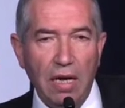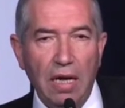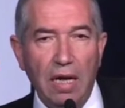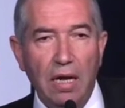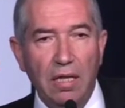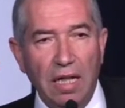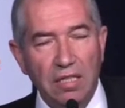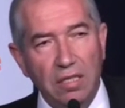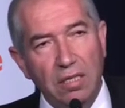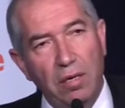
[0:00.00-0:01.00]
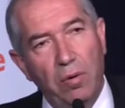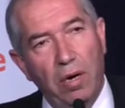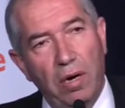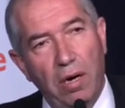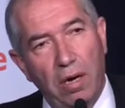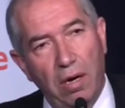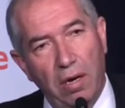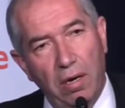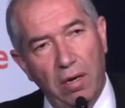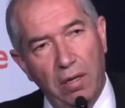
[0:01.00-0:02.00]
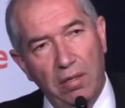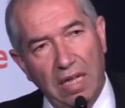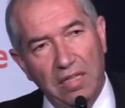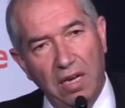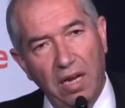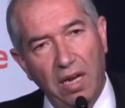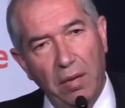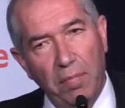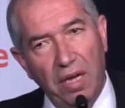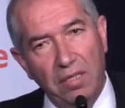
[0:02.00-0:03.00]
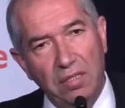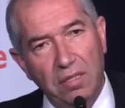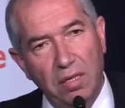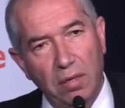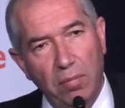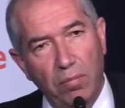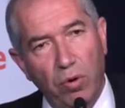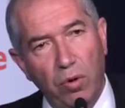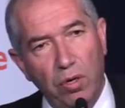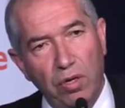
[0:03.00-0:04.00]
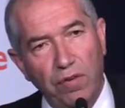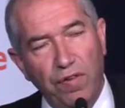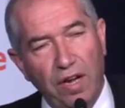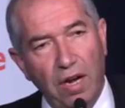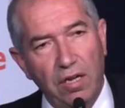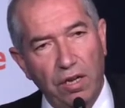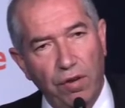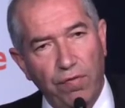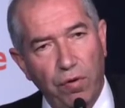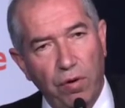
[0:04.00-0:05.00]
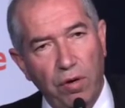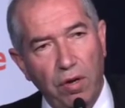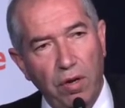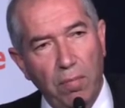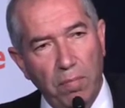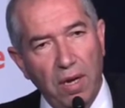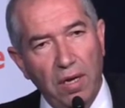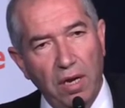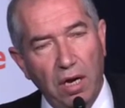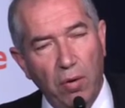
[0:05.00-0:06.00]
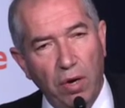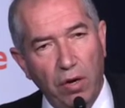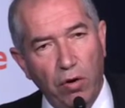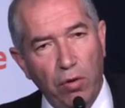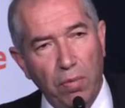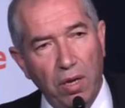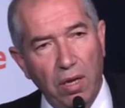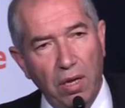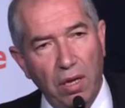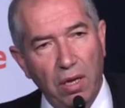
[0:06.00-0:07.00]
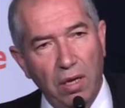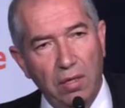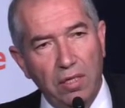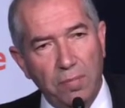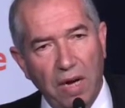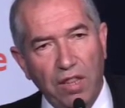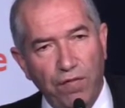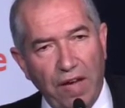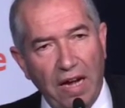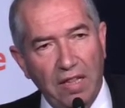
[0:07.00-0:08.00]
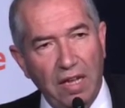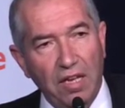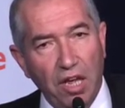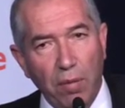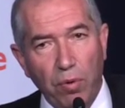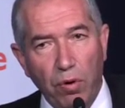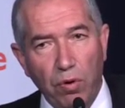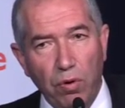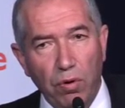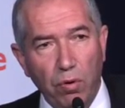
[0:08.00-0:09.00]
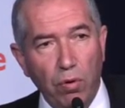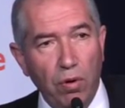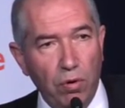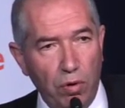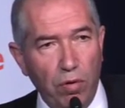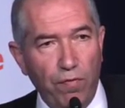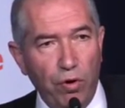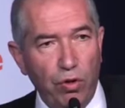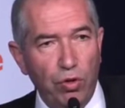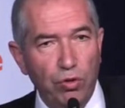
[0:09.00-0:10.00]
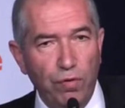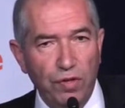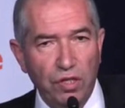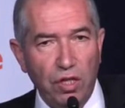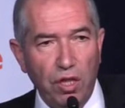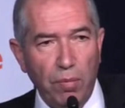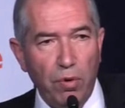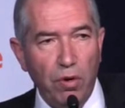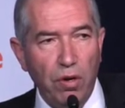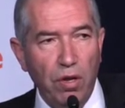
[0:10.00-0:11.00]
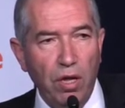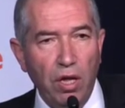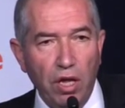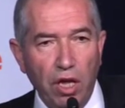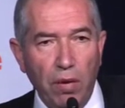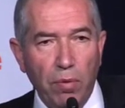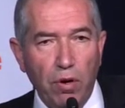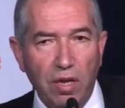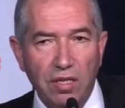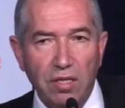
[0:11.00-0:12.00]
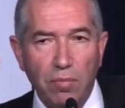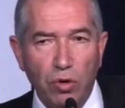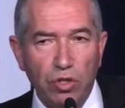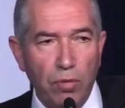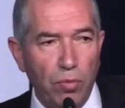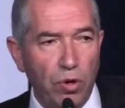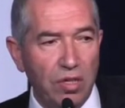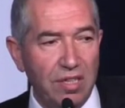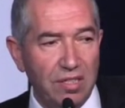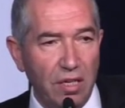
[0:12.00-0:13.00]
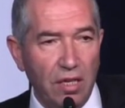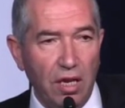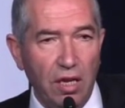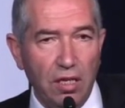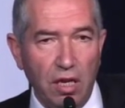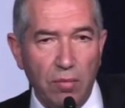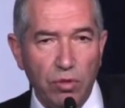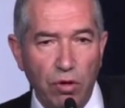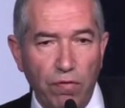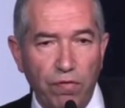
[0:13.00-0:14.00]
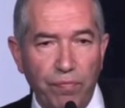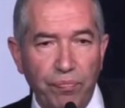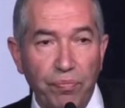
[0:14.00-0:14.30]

Uh, that's uh, that really makes more difficulty for building our economy. Despite the fact that Hebron, who, for those who visited Hebron, Hebron is the most important city in terms of